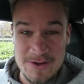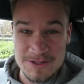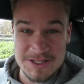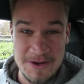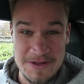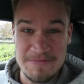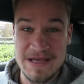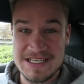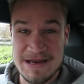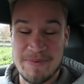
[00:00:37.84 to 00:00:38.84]
and also the
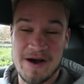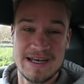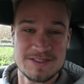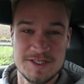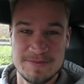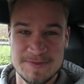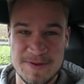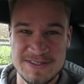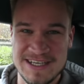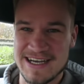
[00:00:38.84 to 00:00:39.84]
Michelin Pilot Super
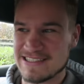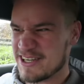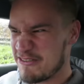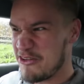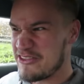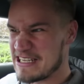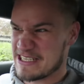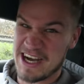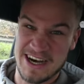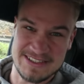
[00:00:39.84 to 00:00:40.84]
Sport tyres that are on
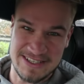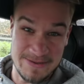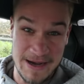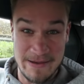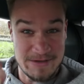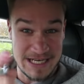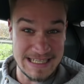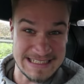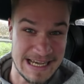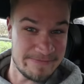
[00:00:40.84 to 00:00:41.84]
this car, so
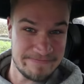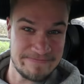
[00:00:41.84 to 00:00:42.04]
check this out.